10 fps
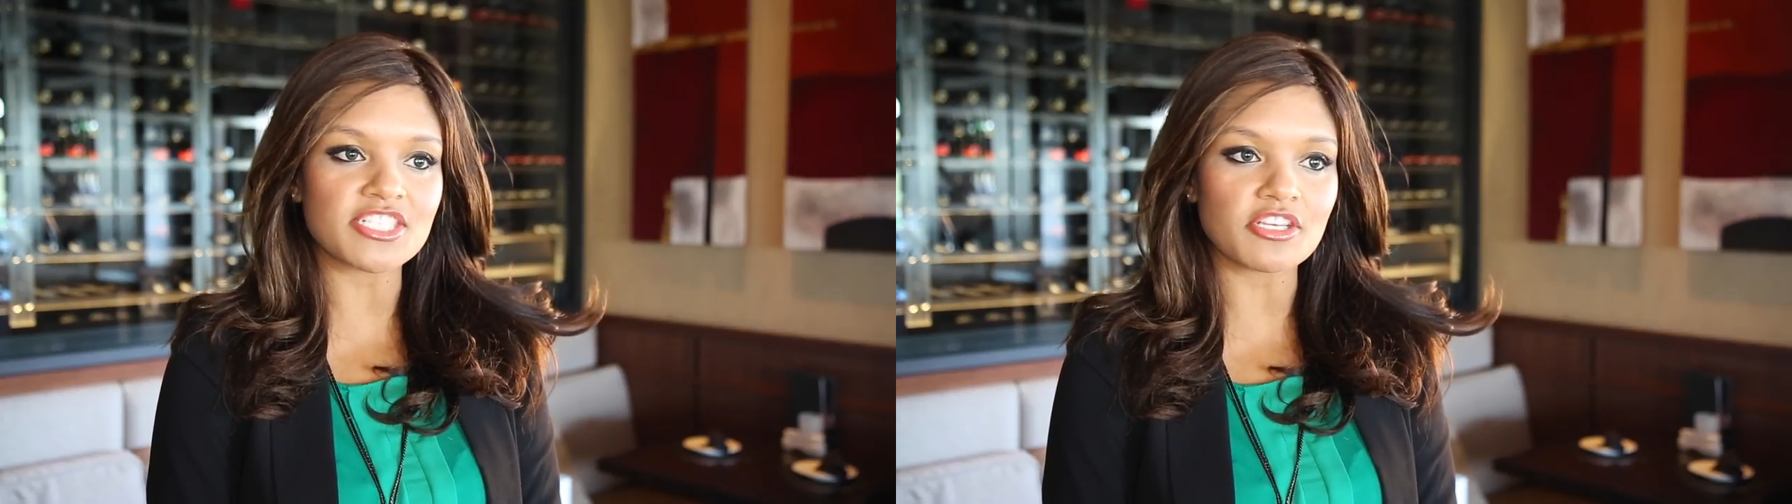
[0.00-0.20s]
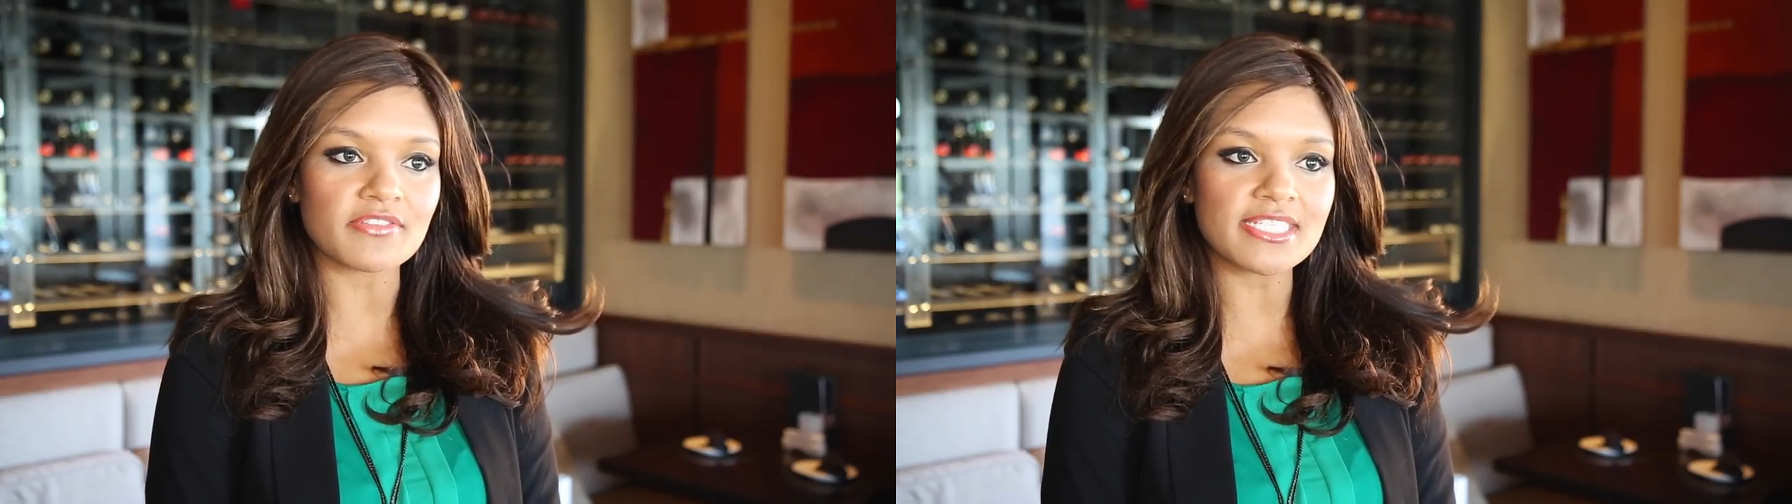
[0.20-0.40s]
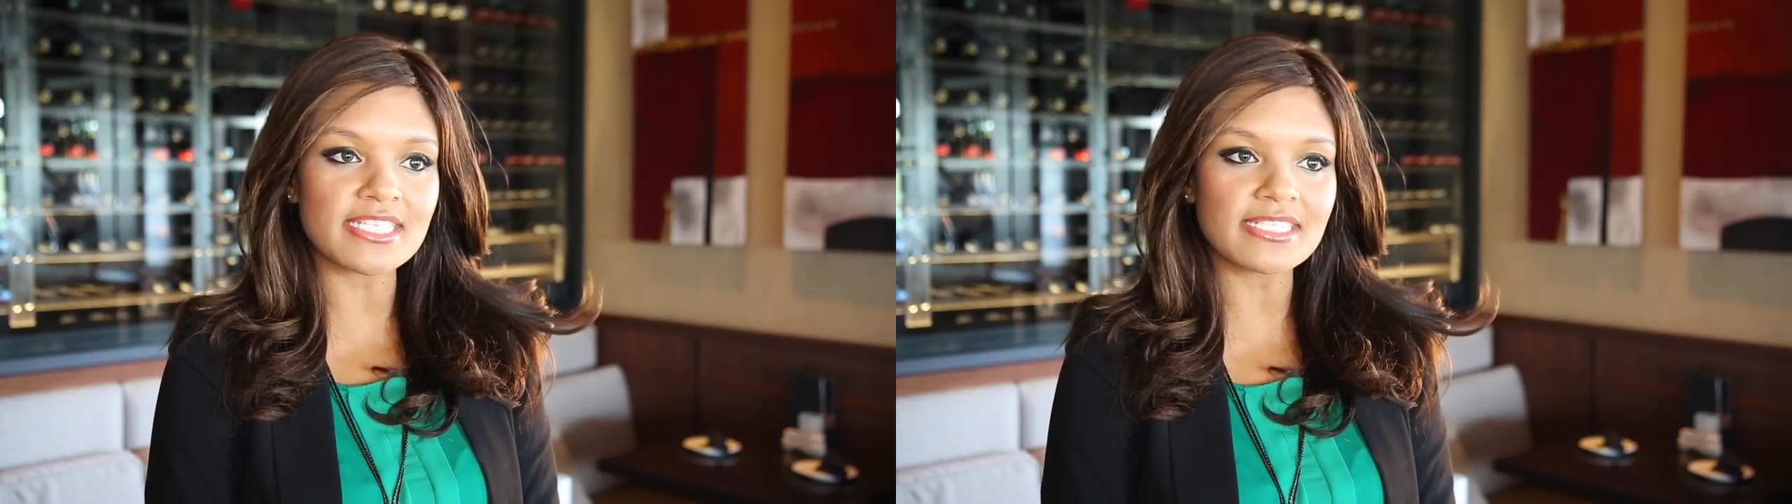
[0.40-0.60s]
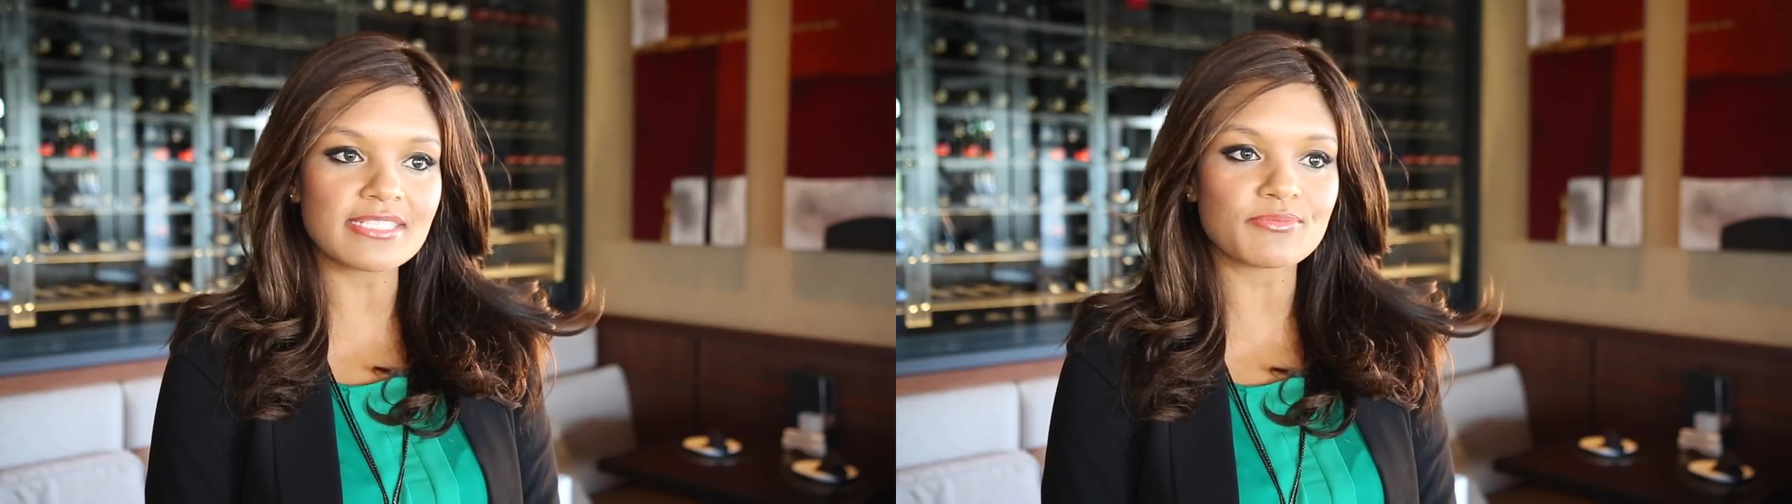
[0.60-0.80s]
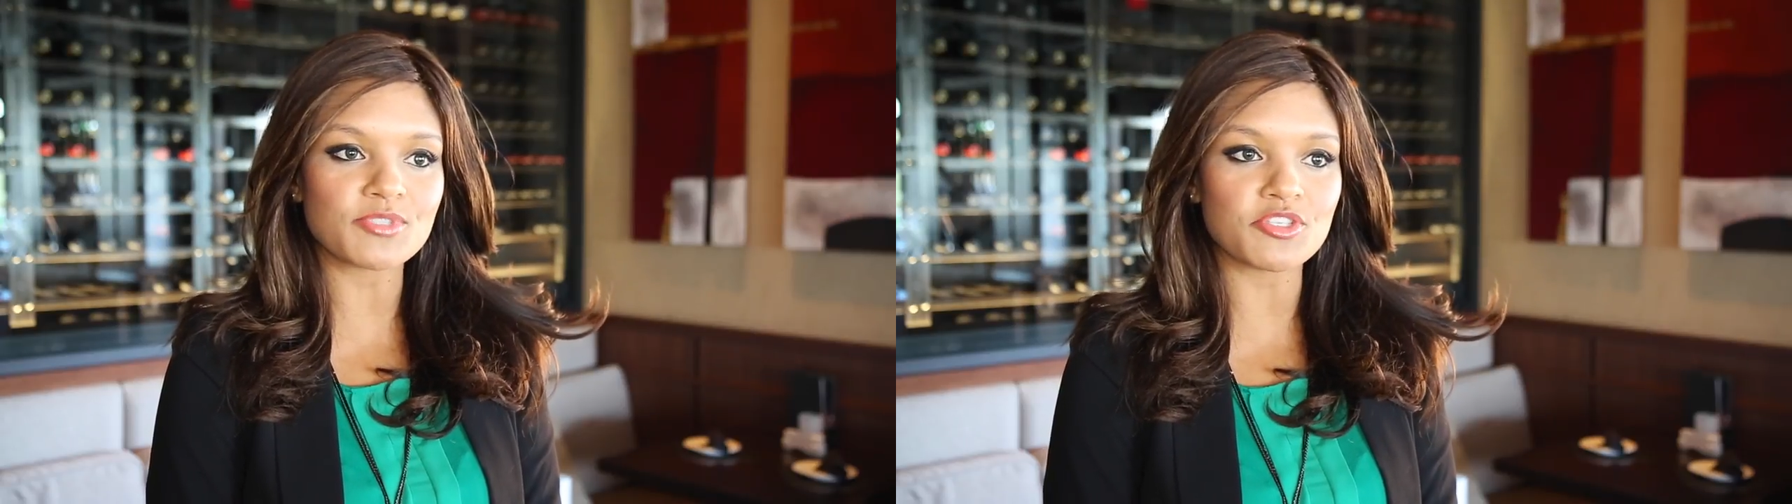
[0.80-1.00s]
Services,
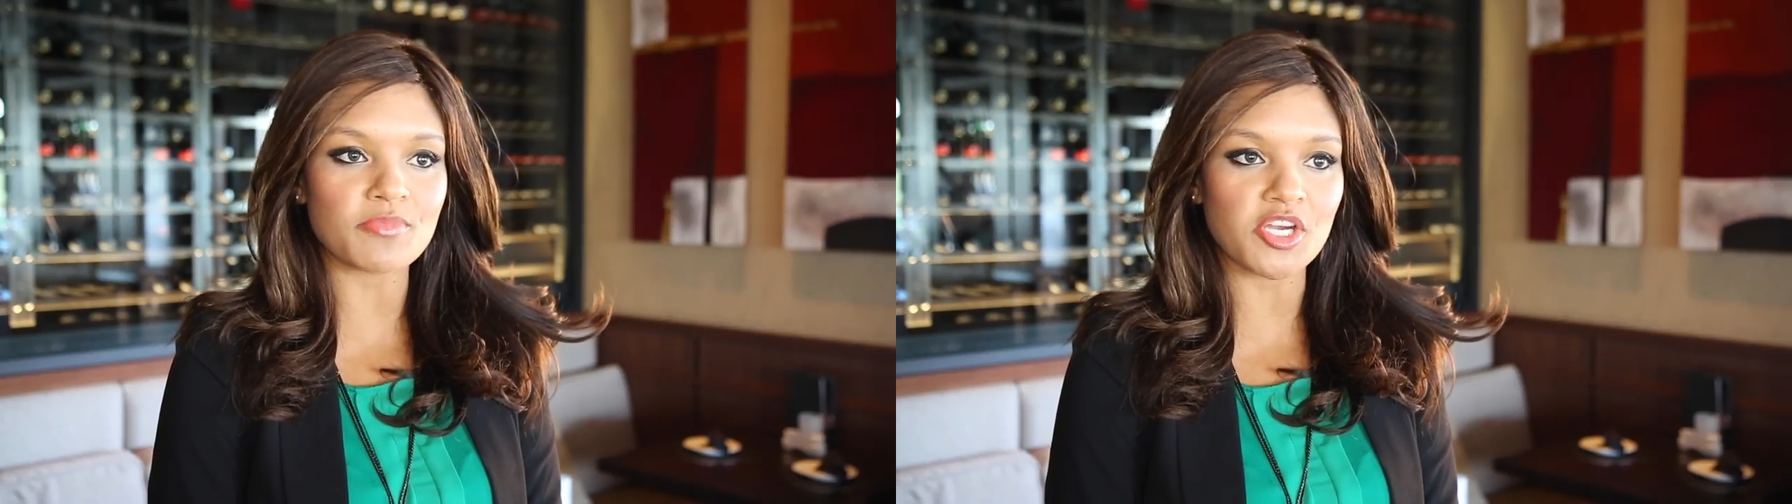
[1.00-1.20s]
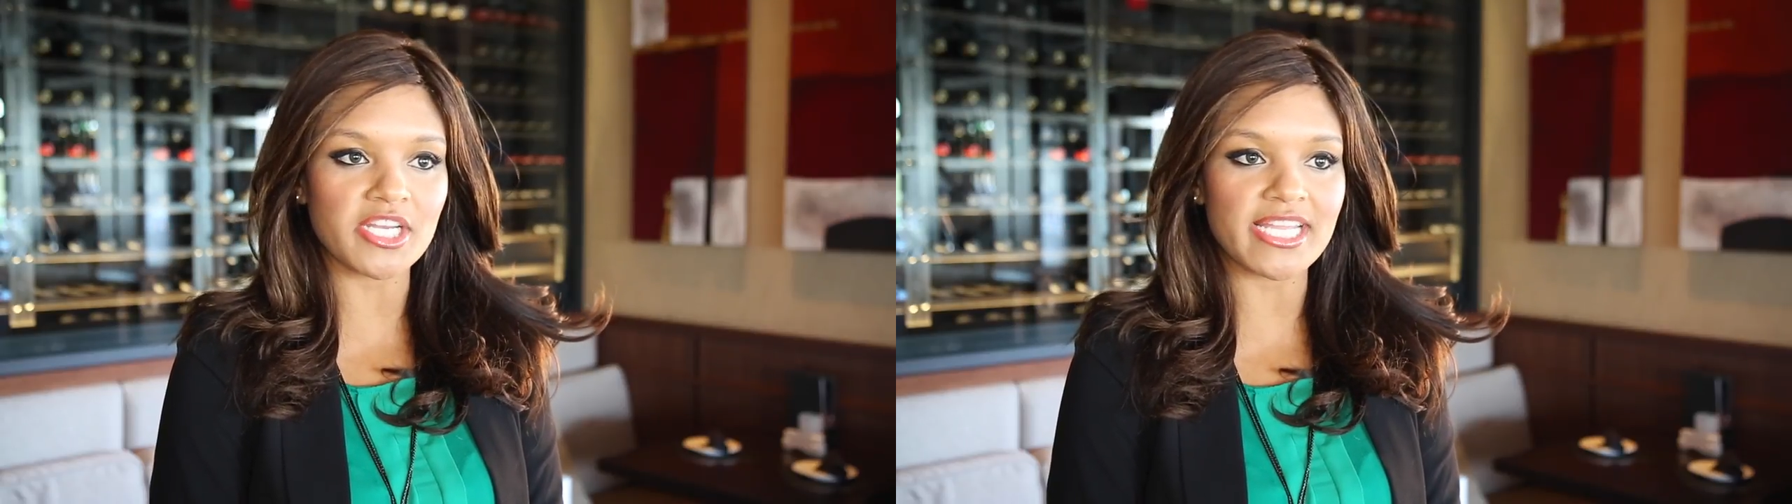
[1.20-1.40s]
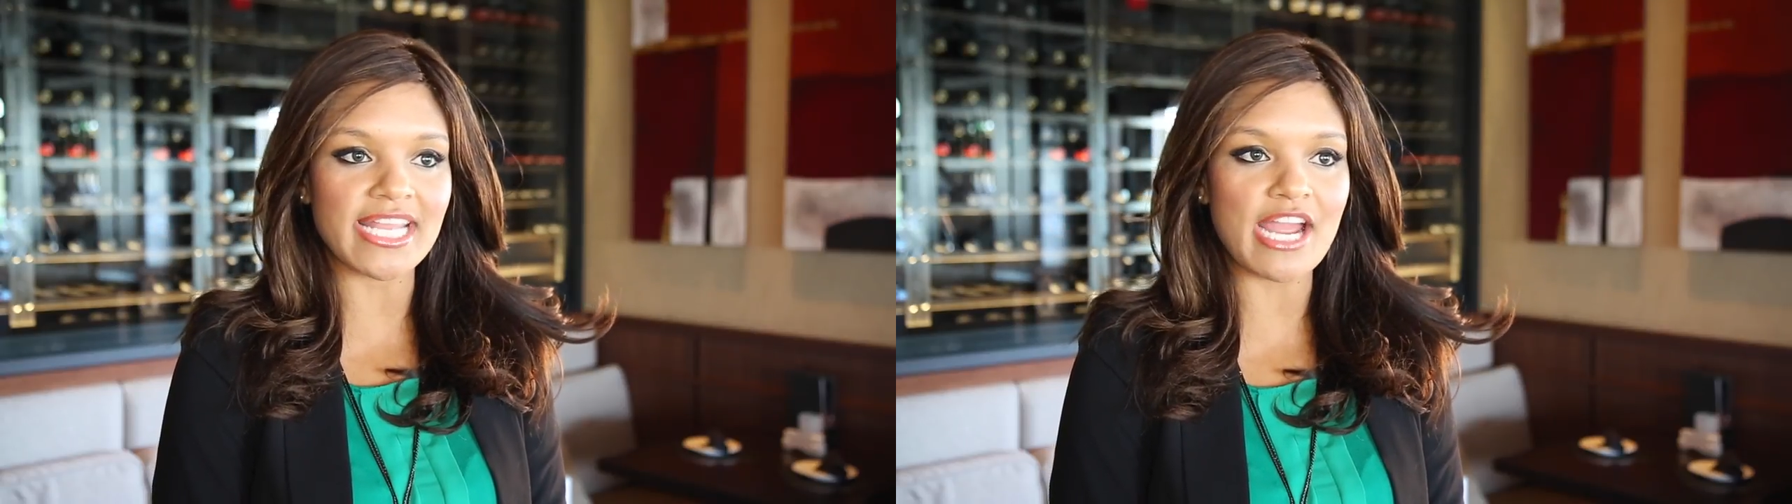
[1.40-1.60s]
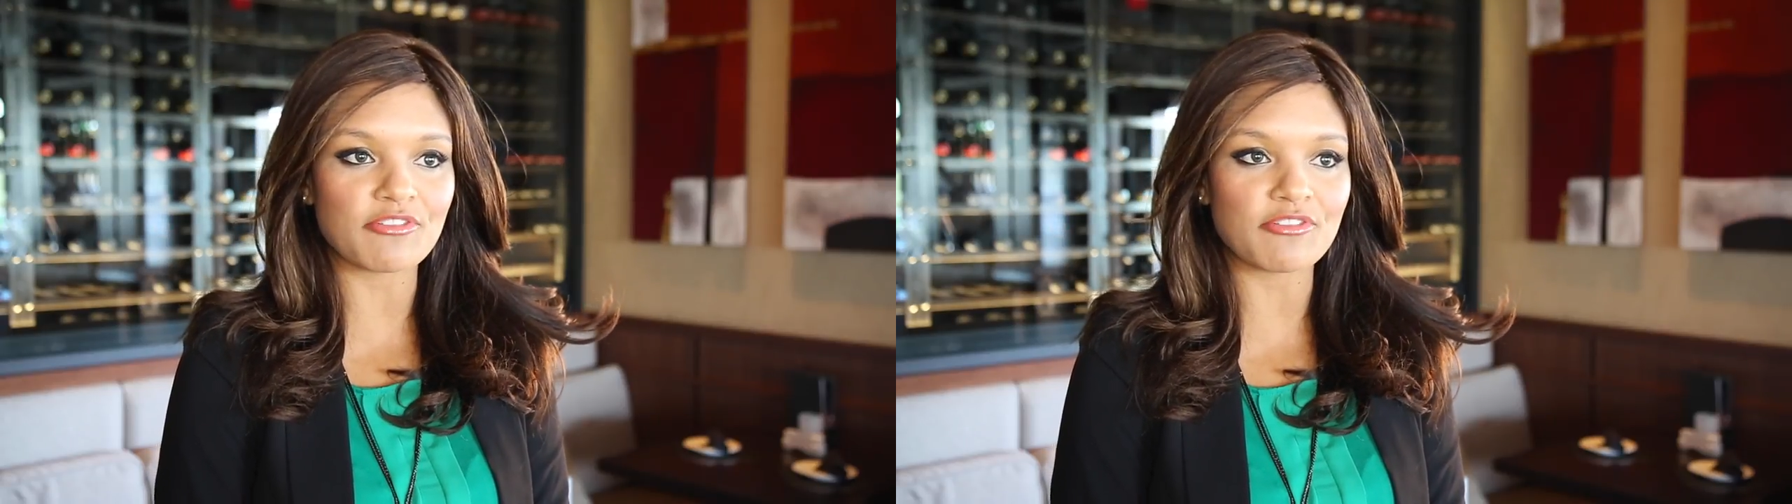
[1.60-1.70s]
do marketing and